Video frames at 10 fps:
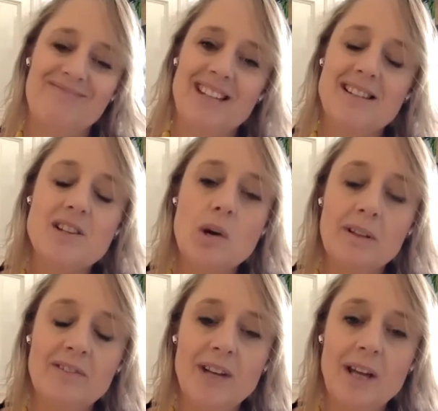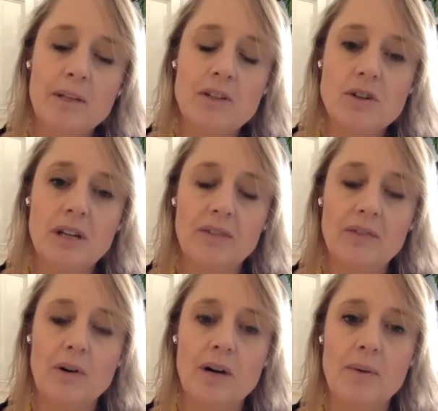it's so inflammatory
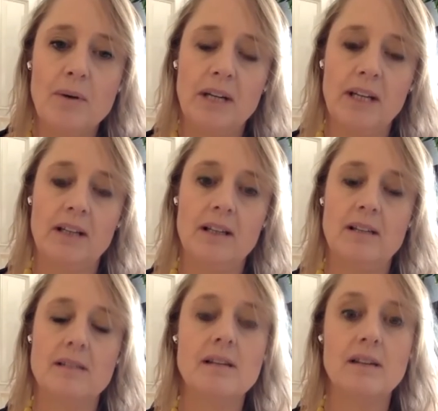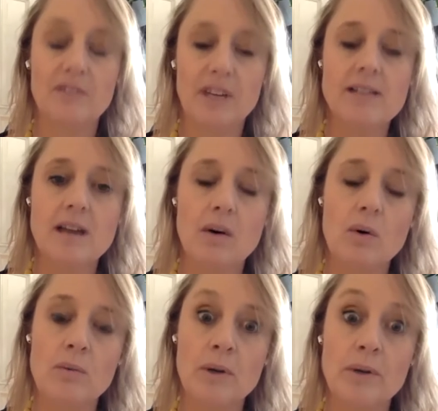for our body, and it affects our
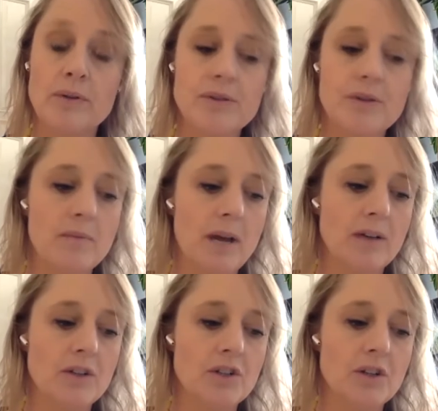hormones so much.